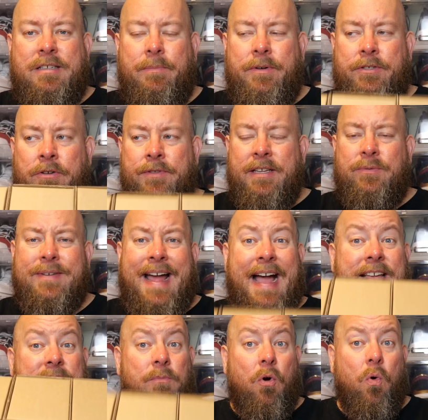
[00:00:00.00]
number two. This one
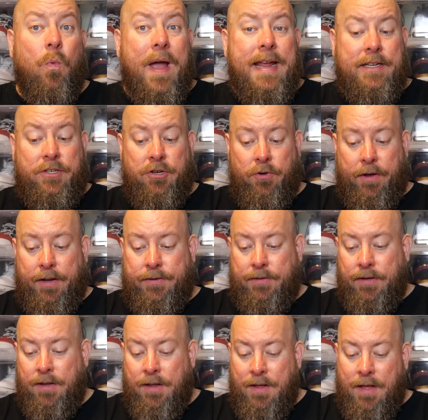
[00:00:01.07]
has more weight to it.
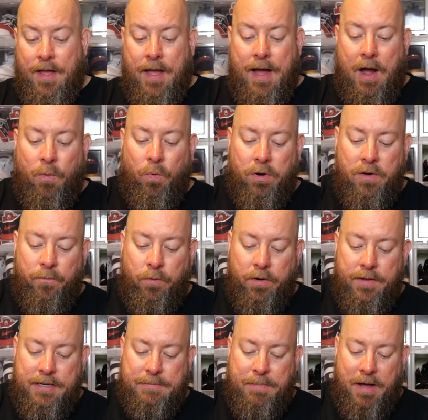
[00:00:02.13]
I wonder if one of
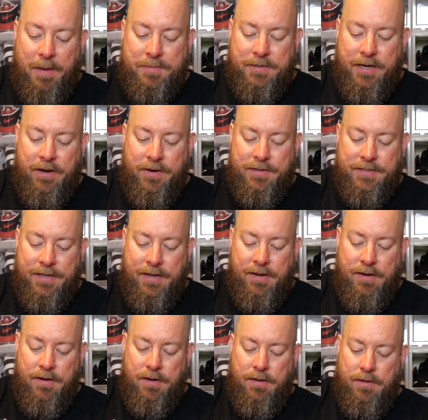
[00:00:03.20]
these pops in here is
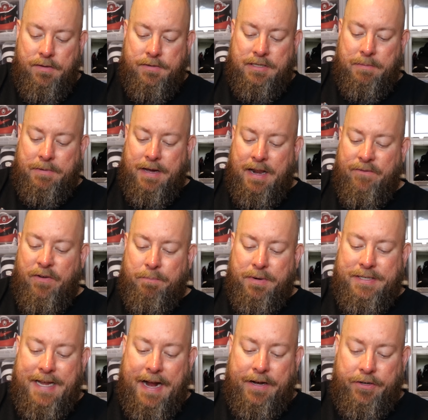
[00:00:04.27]
in some kind of a
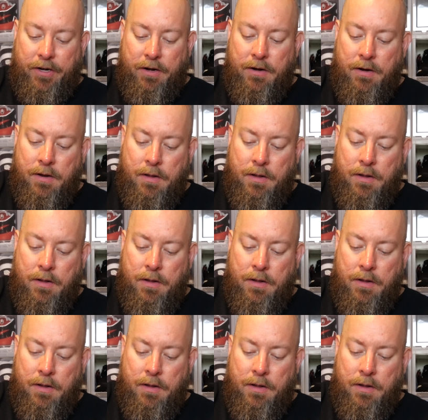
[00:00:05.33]
protector.